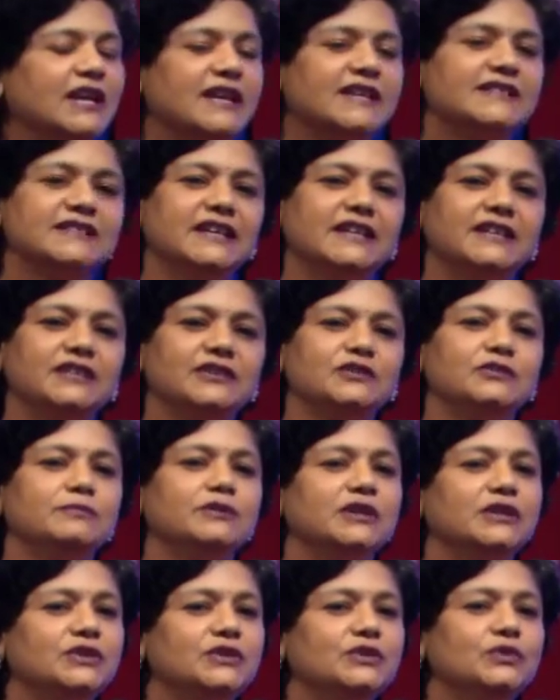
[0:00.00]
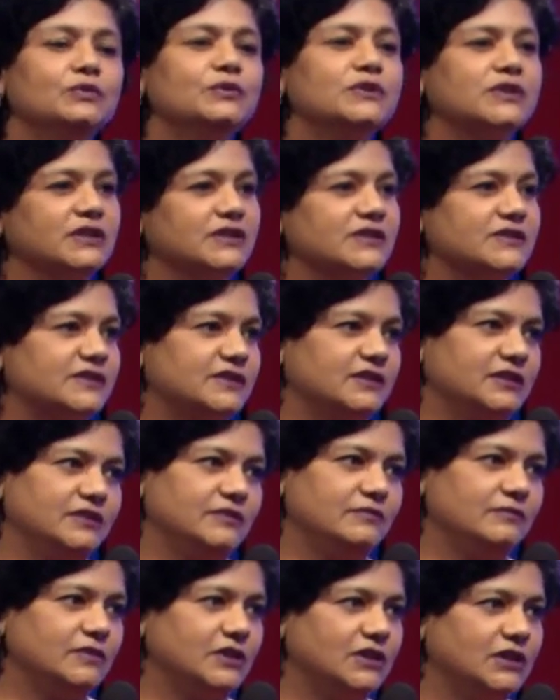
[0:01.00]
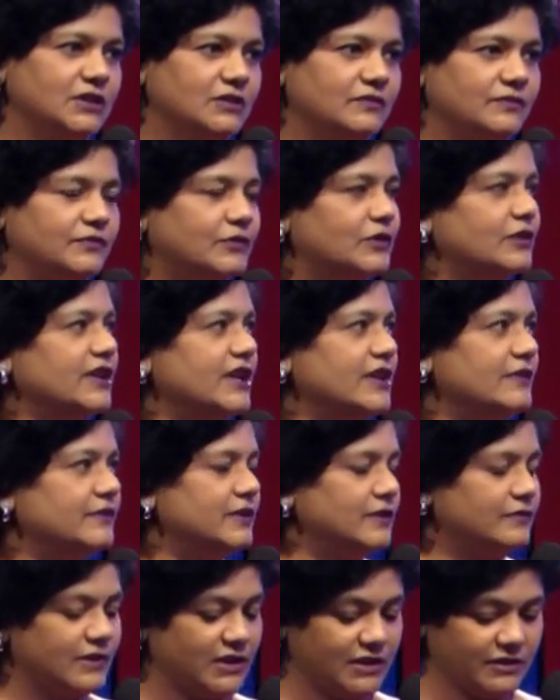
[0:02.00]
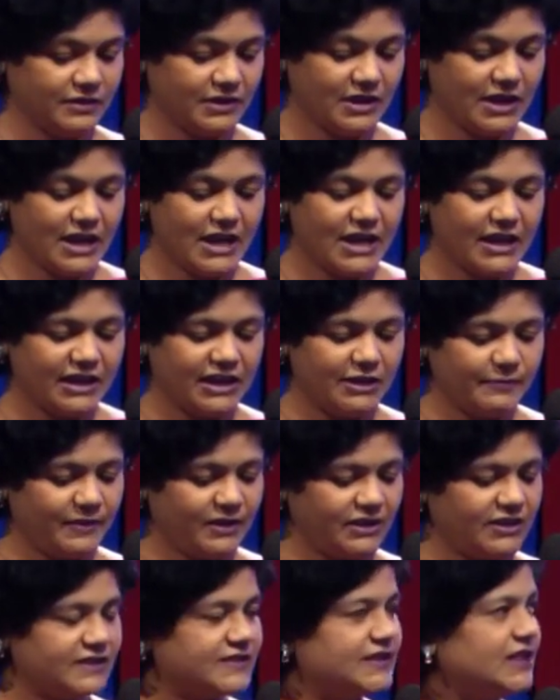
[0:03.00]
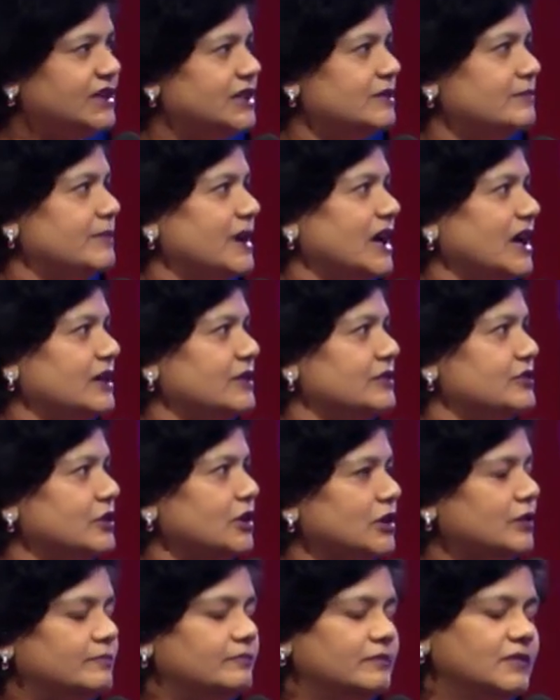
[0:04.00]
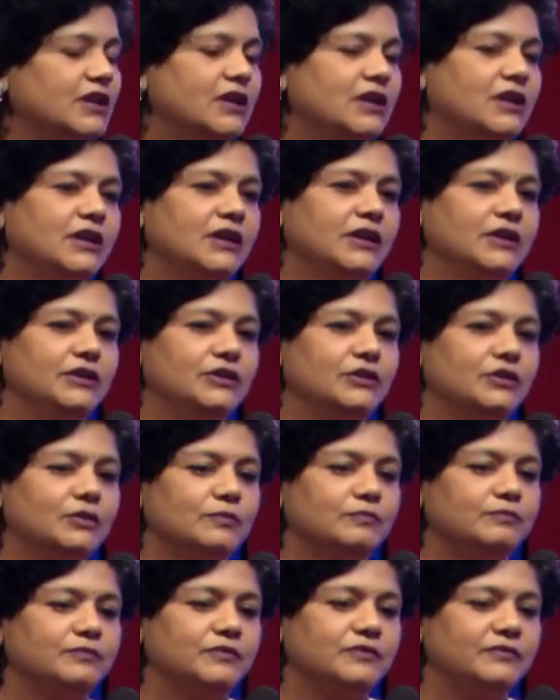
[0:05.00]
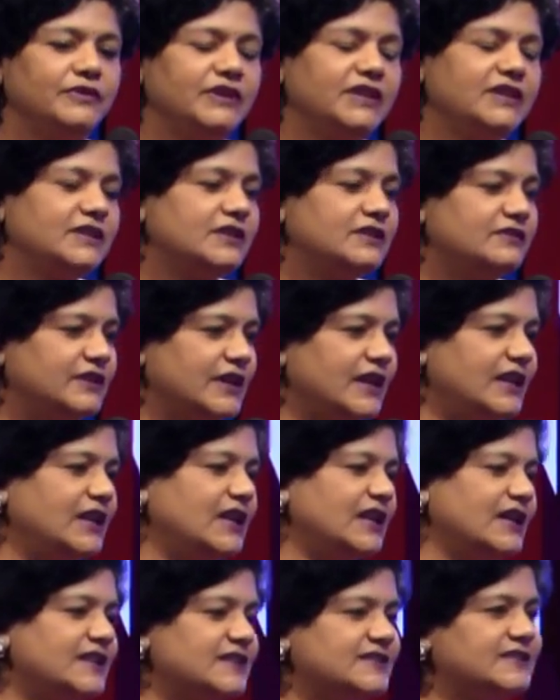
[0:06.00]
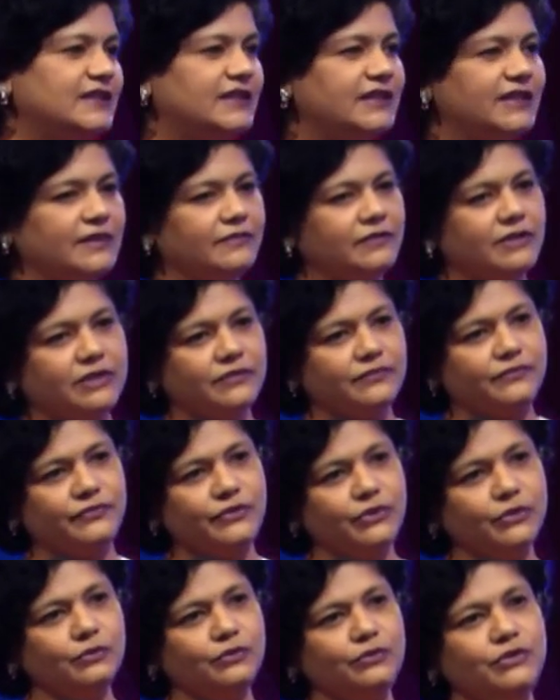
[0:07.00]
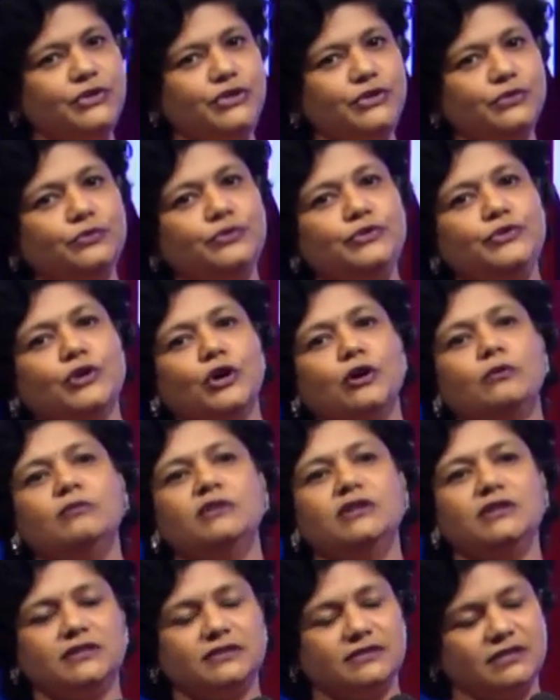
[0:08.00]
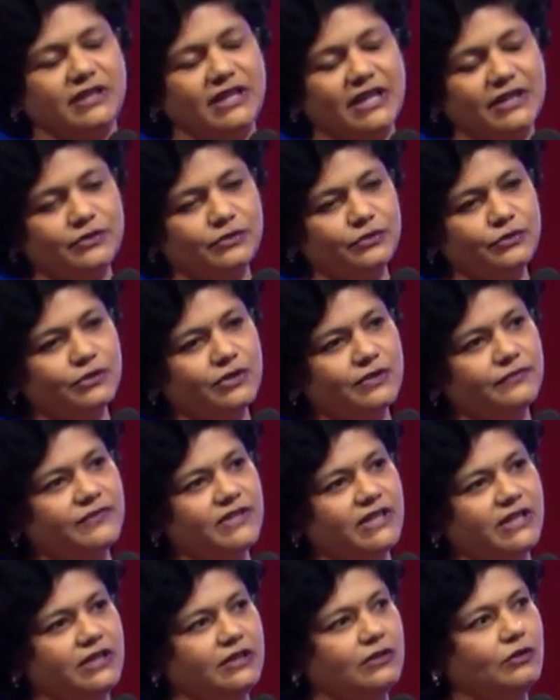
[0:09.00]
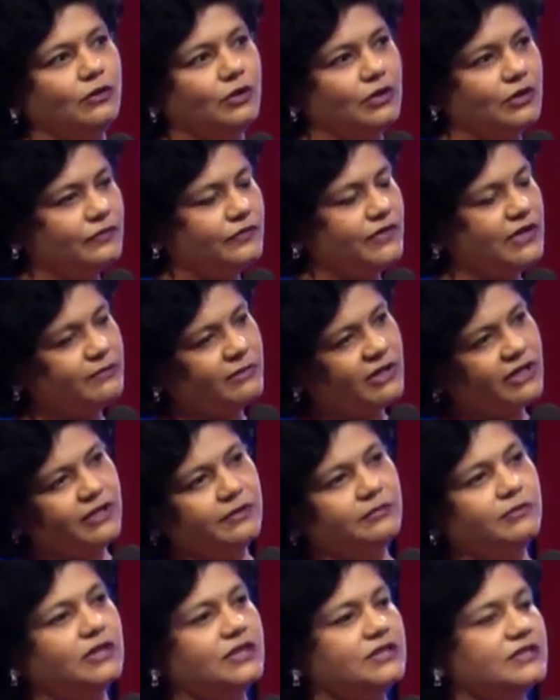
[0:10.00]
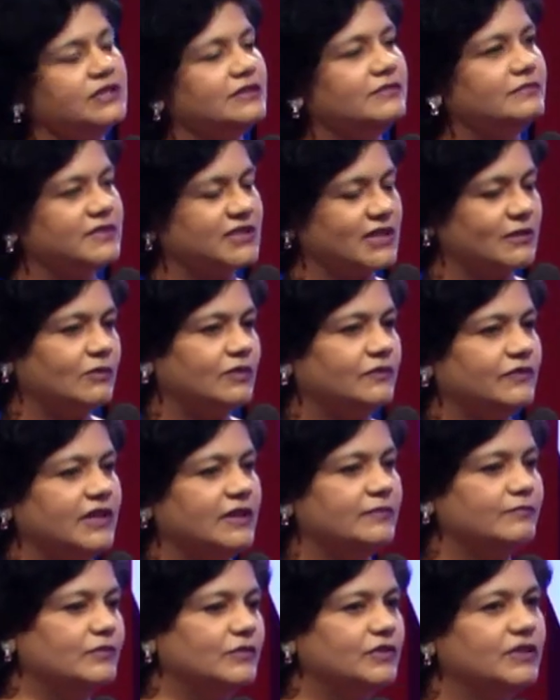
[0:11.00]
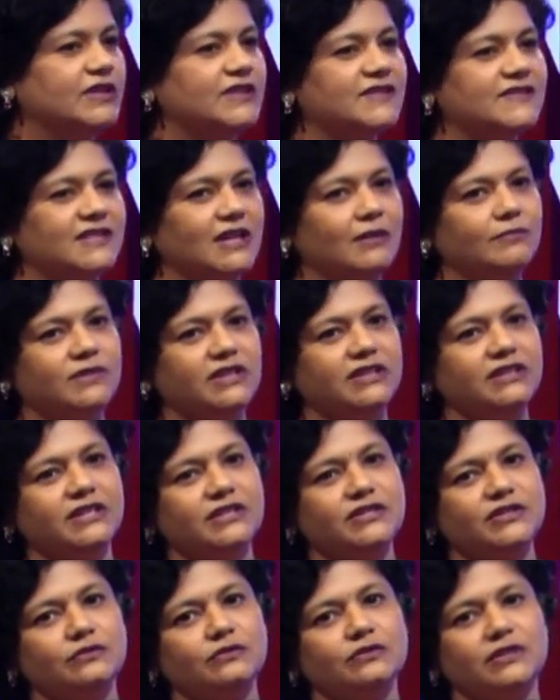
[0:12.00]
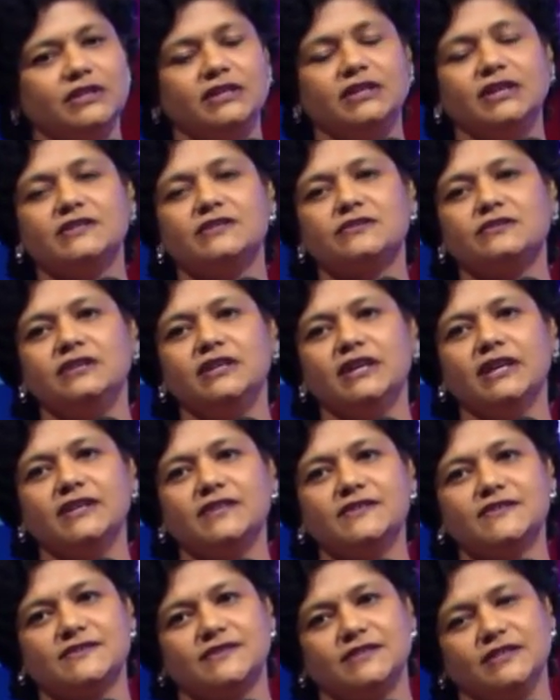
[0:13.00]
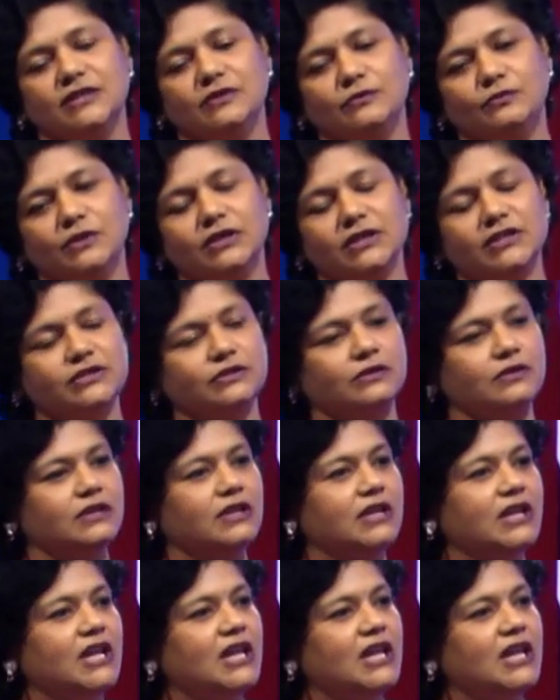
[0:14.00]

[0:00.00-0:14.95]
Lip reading: is getting to be a huge concern for everyone. Keeping this at the backdrop, we realized that there were a few new normals, and I don't know if all of them are emerging. Some of them is something that, the industry has worked on.